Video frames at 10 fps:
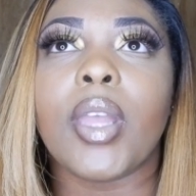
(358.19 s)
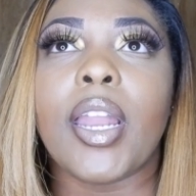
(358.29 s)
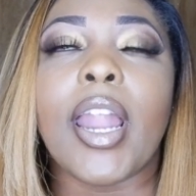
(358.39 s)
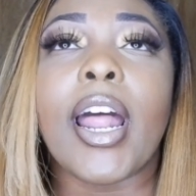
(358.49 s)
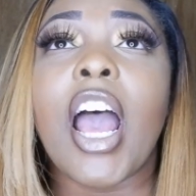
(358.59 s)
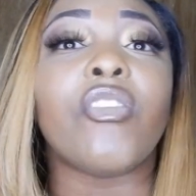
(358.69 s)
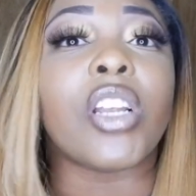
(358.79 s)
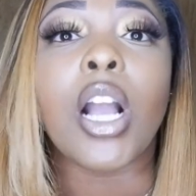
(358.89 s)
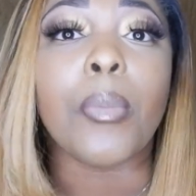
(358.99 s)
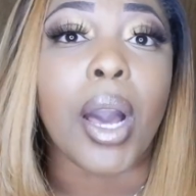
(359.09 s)
And not having
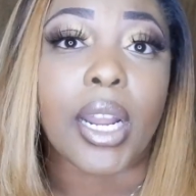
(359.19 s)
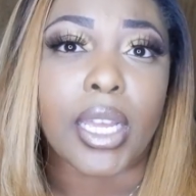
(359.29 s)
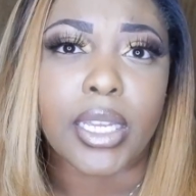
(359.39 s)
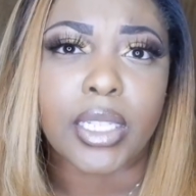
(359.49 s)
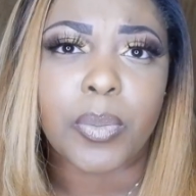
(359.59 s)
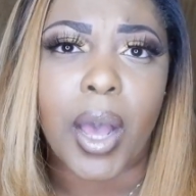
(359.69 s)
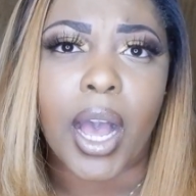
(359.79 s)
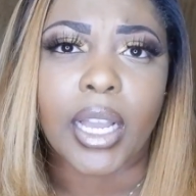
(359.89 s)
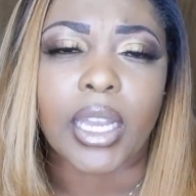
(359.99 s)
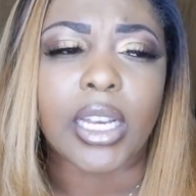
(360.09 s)
to come out of his
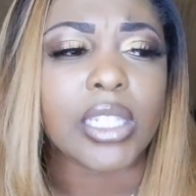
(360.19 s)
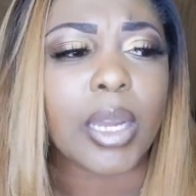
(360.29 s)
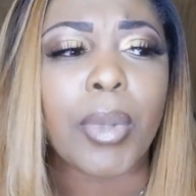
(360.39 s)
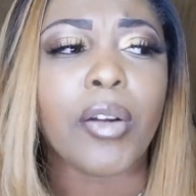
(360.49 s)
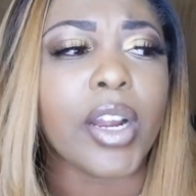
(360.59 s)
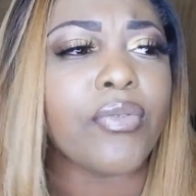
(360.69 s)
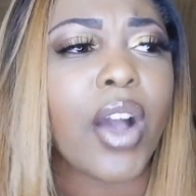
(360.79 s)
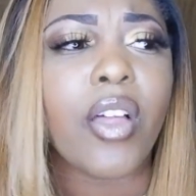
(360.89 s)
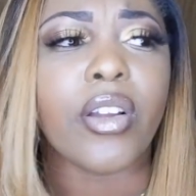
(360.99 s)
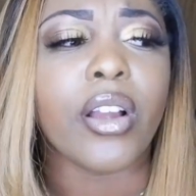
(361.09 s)
pocket. Because, like, my
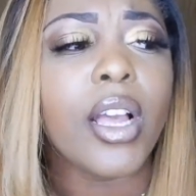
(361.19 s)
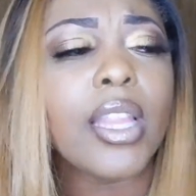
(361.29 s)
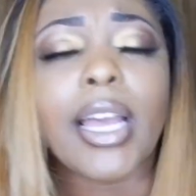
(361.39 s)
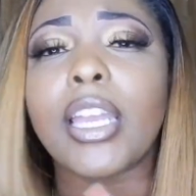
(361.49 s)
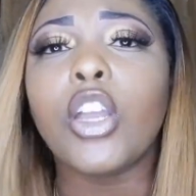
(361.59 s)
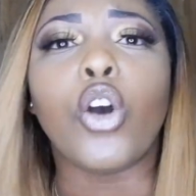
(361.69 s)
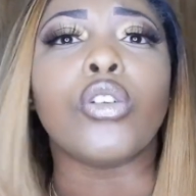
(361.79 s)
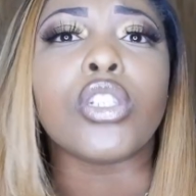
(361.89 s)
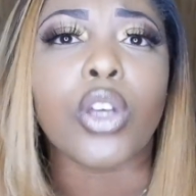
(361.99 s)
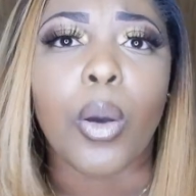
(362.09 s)
grandfather, like, he
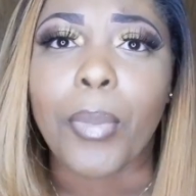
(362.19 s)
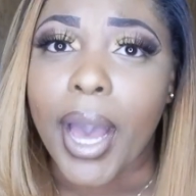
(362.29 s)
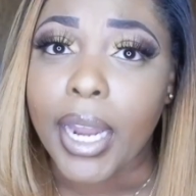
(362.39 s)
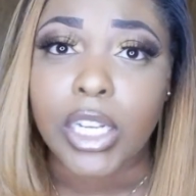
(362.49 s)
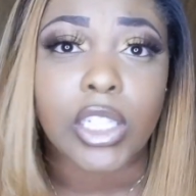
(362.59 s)
owned his own body